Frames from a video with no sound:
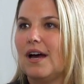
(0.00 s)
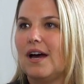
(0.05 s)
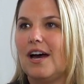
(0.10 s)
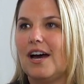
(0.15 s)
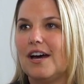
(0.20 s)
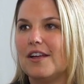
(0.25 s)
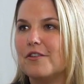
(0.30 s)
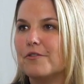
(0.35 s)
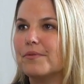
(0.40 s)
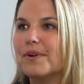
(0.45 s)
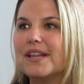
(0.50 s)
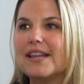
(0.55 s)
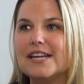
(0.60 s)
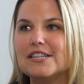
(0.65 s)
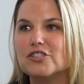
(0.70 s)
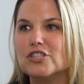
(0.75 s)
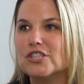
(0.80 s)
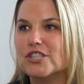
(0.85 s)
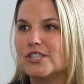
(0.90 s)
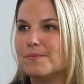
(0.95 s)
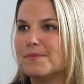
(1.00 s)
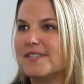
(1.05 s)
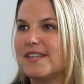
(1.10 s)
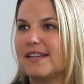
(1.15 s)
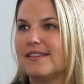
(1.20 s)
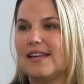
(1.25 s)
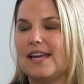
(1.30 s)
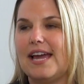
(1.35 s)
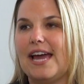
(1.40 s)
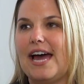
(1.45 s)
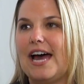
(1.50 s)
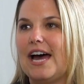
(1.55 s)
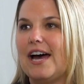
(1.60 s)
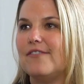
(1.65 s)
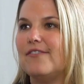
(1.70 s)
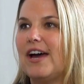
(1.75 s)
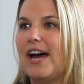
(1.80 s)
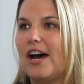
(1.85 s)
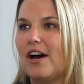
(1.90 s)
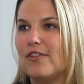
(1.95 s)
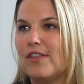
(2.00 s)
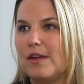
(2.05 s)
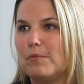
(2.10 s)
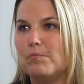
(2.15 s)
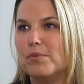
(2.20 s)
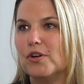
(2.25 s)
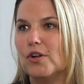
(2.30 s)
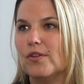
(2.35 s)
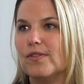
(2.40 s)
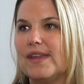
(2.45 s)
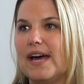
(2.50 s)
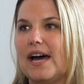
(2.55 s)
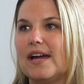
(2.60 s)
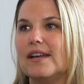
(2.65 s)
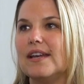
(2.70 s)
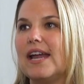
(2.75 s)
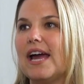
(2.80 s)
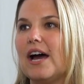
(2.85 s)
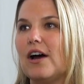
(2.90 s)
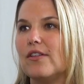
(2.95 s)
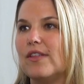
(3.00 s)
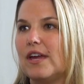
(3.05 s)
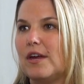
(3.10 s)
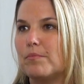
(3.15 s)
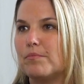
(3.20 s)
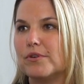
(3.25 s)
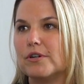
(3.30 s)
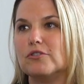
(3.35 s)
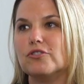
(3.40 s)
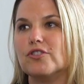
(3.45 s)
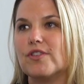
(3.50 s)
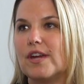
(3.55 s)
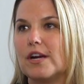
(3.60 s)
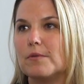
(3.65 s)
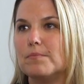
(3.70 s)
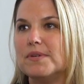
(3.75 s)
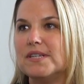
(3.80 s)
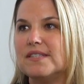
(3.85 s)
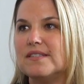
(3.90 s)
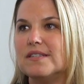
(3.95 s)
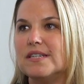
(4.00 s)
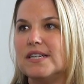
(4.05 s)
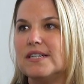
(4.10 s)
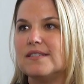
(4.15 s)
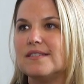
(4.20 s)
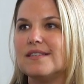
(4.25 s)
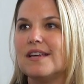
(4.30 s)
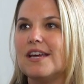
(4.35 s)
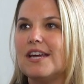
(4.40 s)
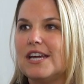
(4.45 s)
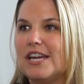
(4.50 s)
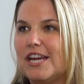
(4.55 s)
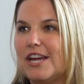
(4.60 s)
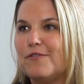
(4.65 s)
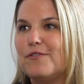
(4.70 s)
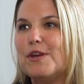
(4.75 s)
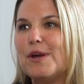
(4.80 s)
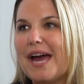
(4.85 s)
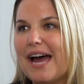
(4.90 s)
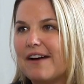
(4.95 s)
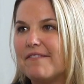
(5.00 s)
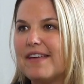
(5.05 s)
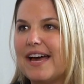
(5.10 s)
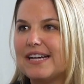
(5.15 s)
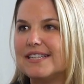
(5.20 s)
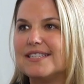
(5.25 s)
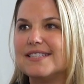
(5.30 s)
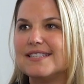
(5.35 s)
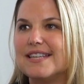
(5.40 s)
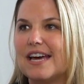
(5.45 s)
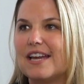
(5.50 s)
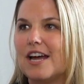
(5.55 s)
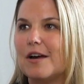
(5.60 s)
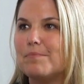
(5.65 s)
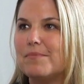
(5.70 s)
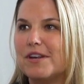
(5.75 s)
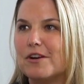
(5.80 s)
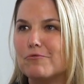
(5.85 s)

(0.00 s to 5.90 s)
The relationships that they have, how they build that, and how they approach their business. If you have that set up in